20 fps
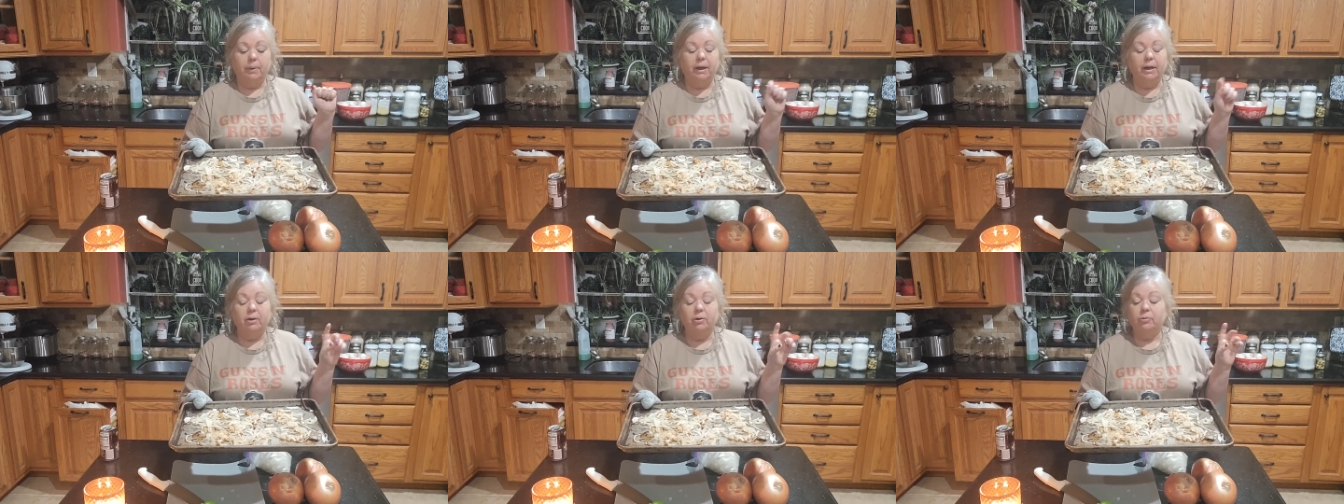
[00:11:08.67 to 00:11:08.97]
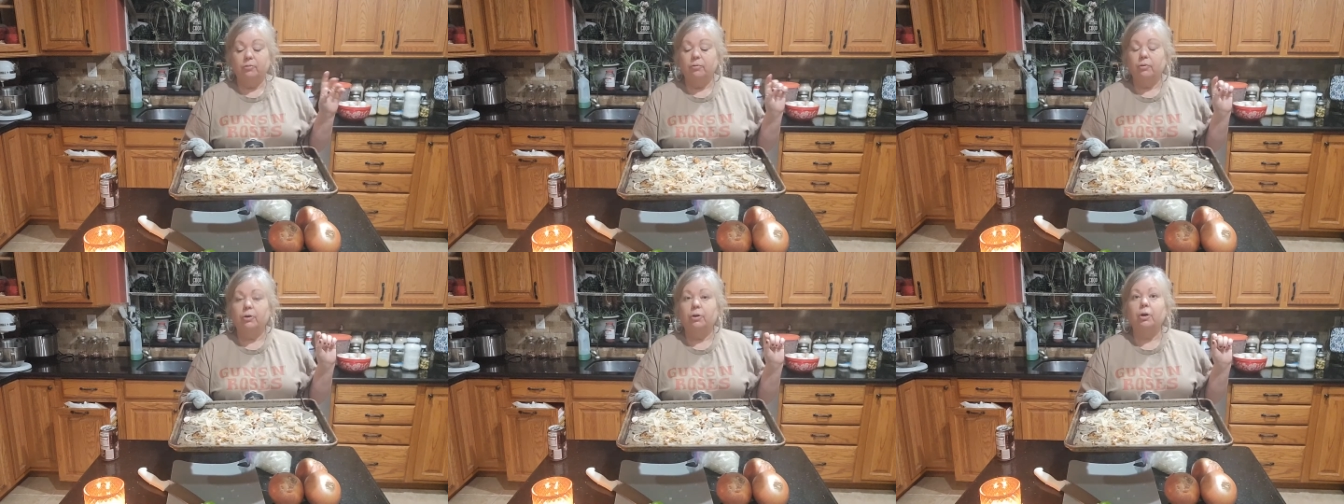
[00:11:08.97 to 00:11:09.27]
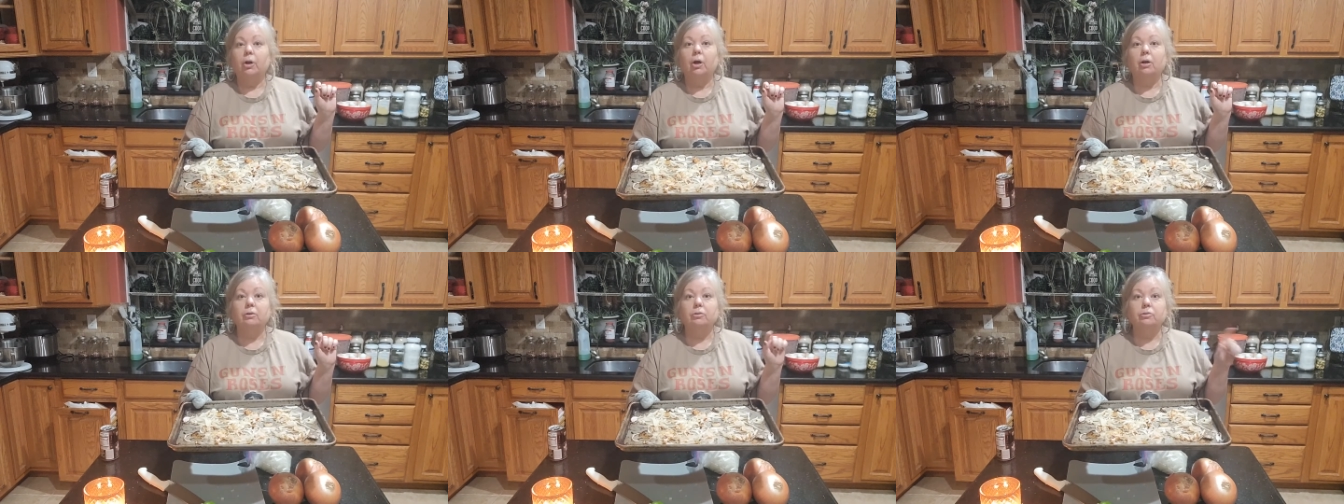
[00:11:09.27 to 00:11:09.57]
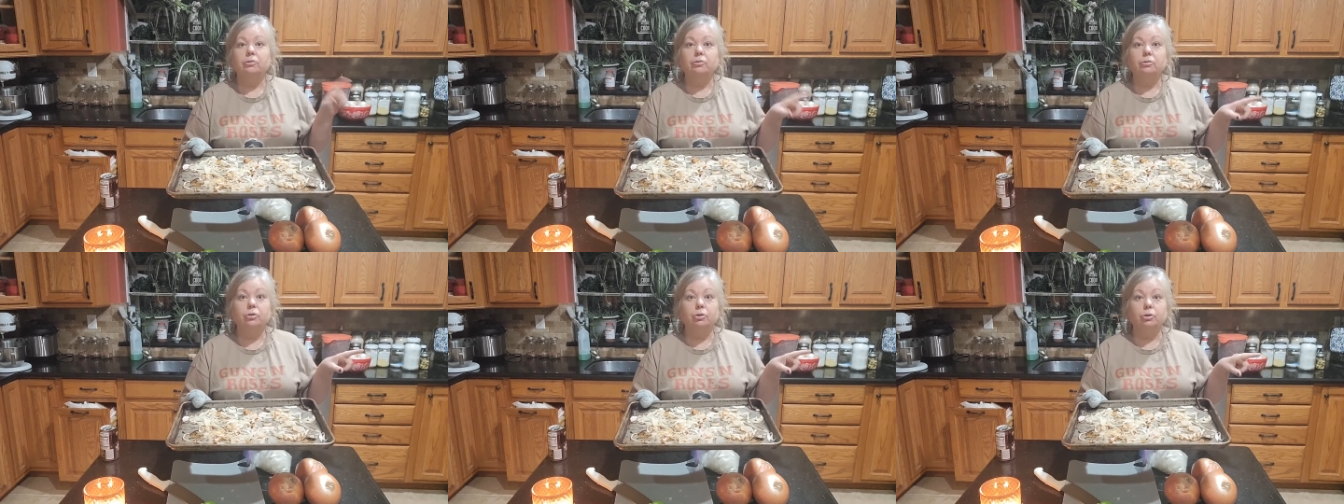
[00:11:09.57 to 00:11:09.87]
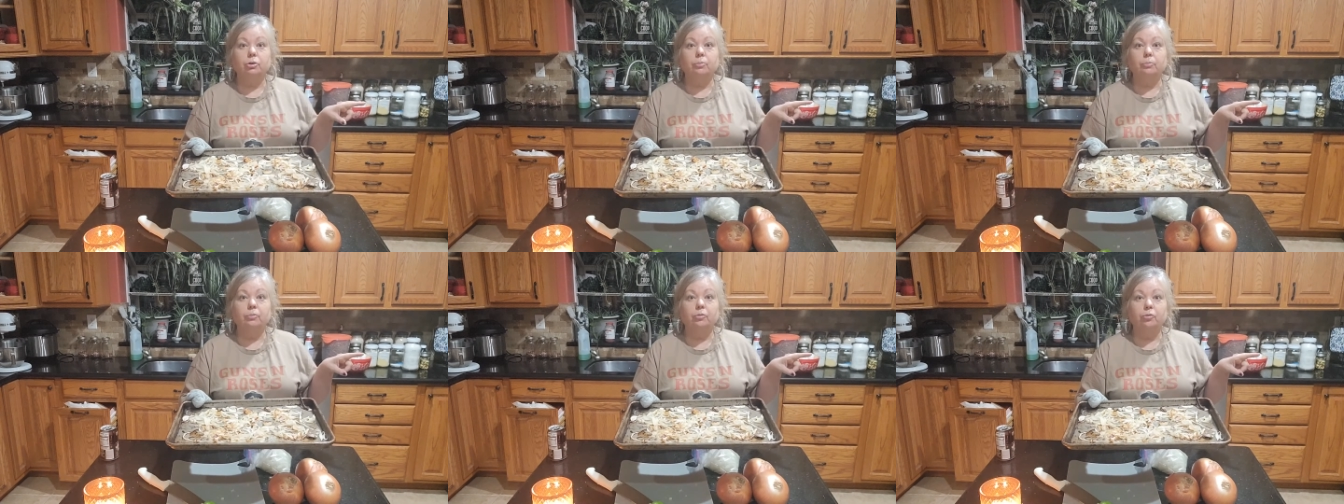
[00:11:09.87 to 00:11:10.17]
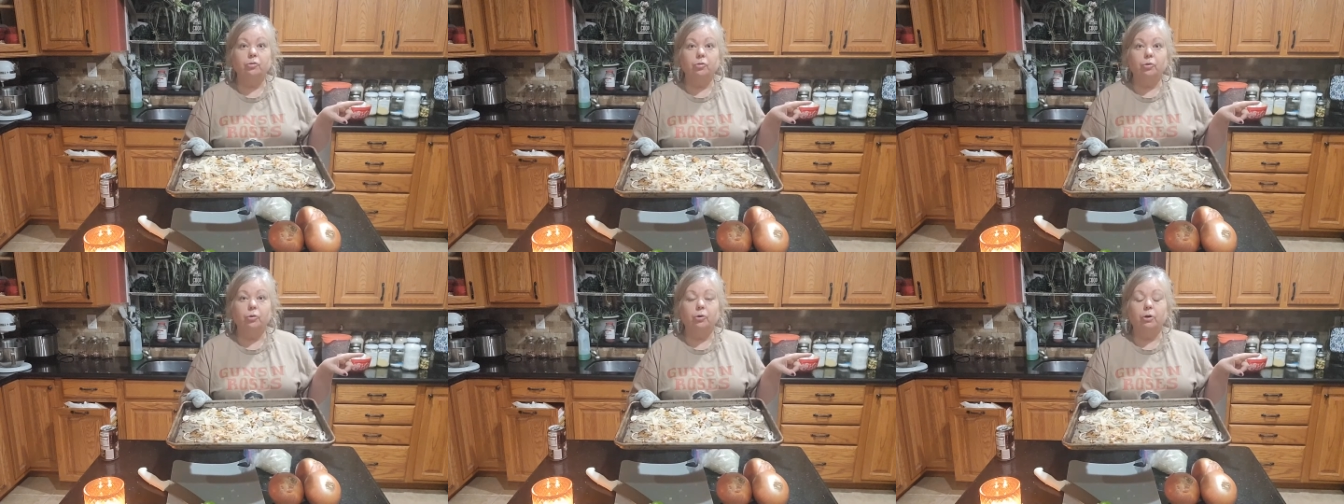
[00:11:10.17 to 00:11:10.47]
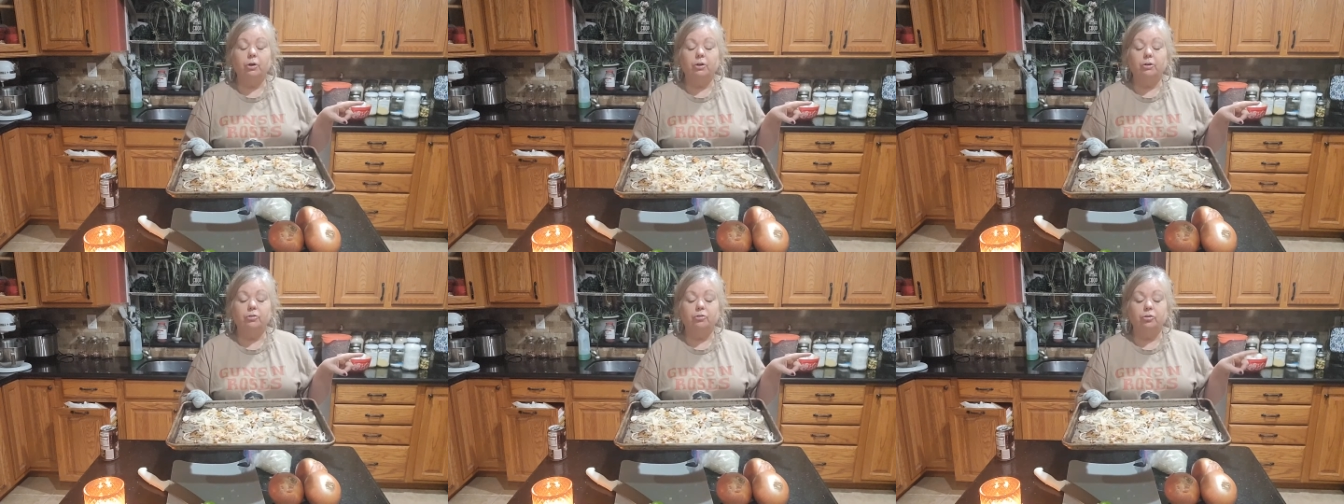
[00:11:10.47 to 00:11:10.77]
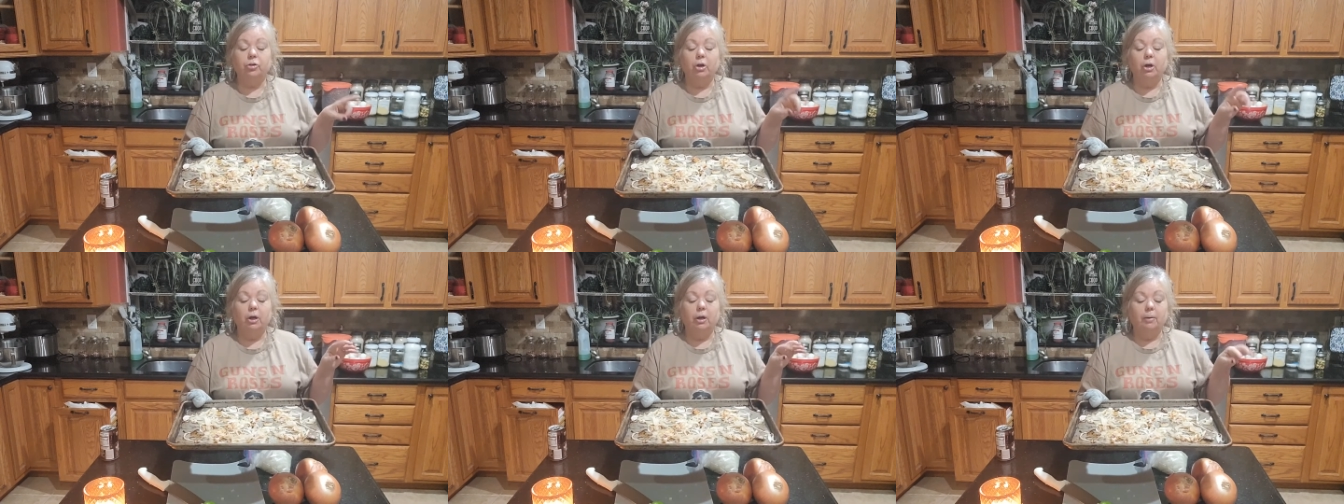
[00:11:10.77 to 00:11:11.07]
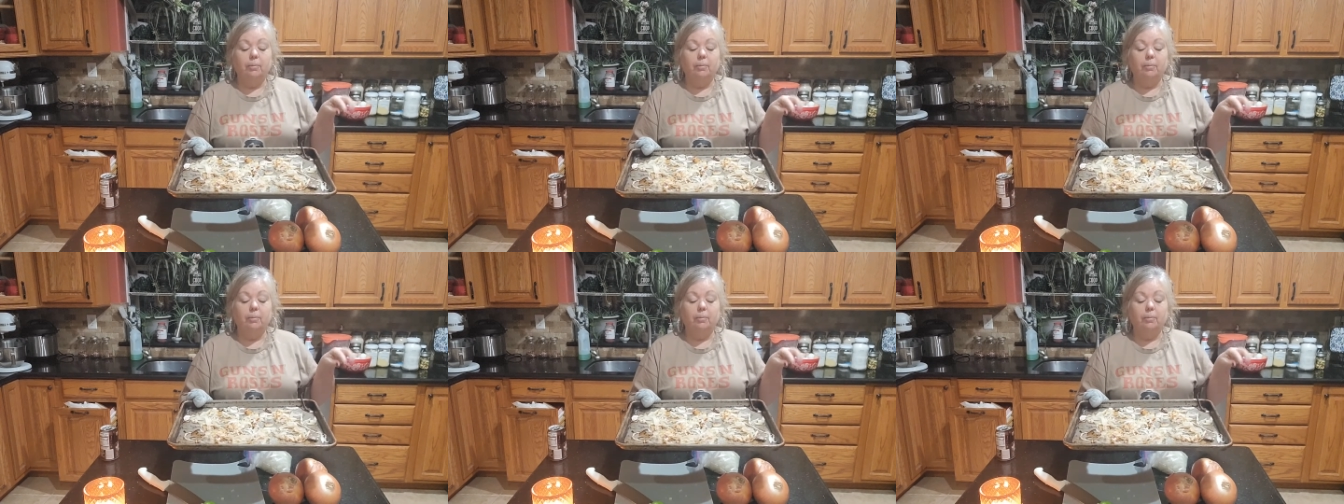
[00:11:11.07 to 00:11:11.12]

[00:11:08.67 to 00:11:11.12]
better for long-term storage.